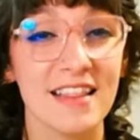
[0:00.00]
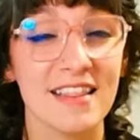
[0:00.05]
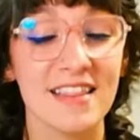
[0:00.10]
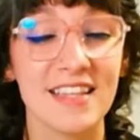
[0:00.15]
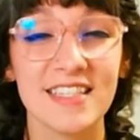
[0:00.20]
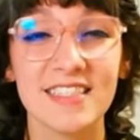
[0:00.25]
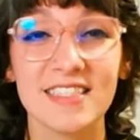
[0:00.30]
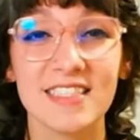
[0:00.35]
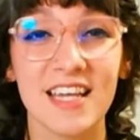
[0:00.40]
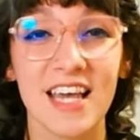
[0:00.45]

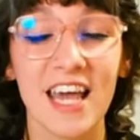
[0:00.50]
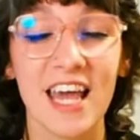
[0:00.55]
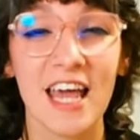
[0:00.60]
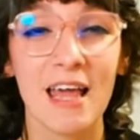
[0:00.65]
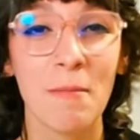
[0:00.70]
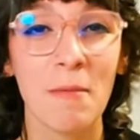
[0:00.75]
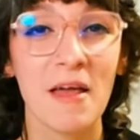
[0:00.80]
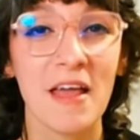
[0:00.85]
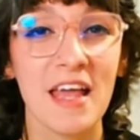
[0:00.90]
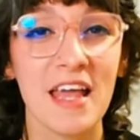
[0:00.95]
This
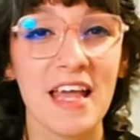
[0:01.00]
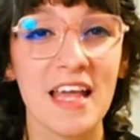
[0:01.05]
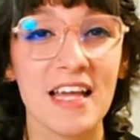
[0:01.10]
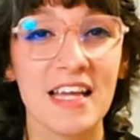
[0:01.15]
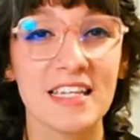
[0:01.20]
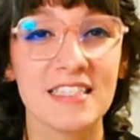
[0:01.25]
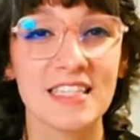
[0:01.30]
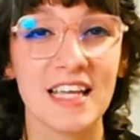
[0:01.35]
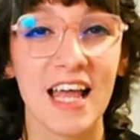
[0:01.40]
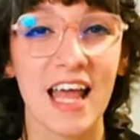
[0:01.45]
game
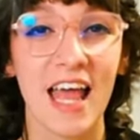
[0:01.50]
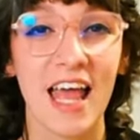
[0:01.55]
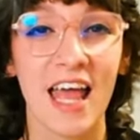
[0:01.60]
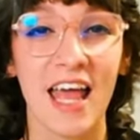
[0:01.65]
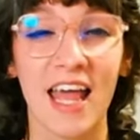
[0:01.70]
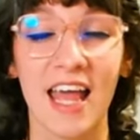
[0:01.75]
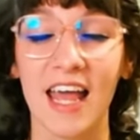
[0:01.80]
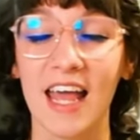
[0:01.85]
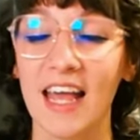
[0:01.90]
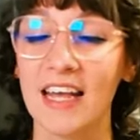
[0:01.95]
is
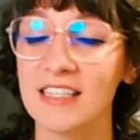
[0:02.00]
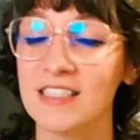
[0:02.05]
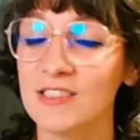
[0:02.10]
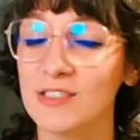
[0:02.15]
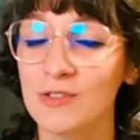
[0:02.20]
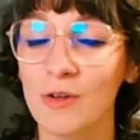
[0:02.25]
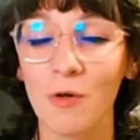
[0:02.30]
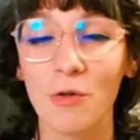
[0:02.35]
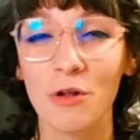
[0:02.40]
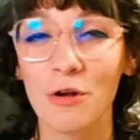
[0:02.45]
a
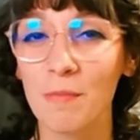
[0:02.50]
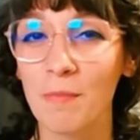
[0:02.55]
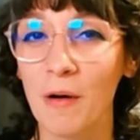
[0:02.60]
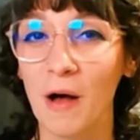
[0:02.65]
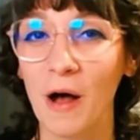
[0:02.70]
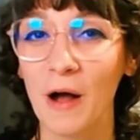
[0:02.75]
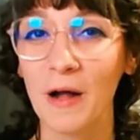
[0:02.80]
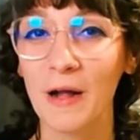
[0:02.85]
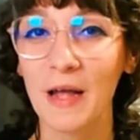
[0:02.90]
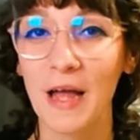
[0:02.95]
solar
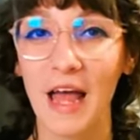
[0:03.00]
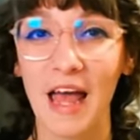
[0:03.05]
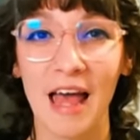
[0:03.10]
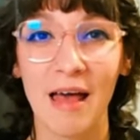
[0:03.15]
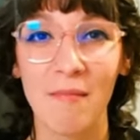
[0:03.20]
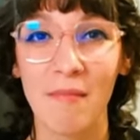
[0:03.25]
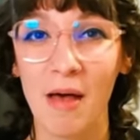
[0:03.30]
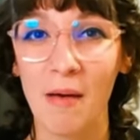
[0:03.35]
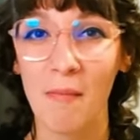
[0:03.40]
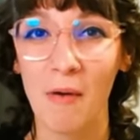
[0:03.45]
punk
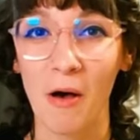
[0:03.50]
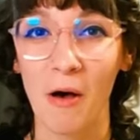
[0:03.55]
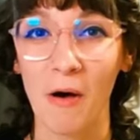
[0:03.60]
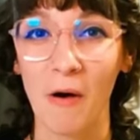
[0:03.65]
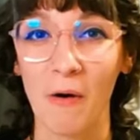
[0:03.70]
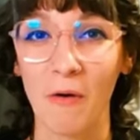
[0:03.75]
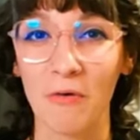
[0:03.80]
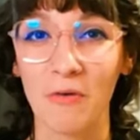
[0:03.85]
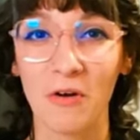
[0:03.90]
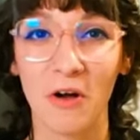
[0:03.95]
M M
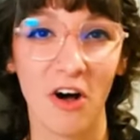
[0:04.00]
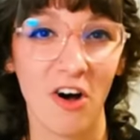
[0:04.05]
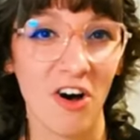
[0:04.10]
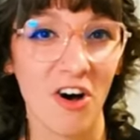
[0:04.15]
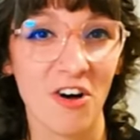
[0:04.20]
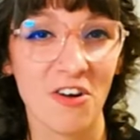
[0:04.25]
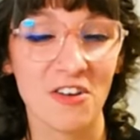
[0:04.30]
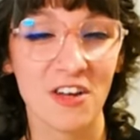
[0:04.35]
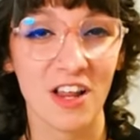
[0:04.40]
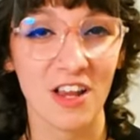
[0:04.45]
O
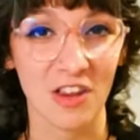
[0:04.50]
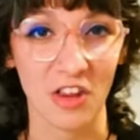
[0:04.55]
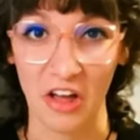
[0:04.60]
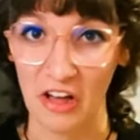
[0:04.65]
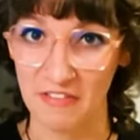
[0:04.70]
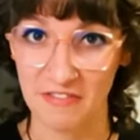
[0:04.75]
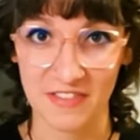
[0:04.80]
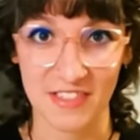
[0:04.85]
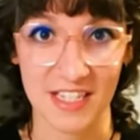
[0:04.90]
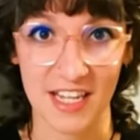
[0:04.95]
called
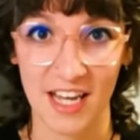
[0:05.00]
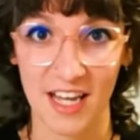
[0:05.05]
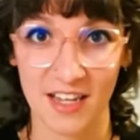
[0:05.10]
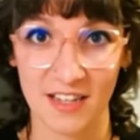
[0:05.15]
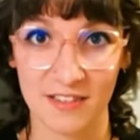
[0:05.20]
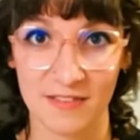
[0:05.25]
Loftia.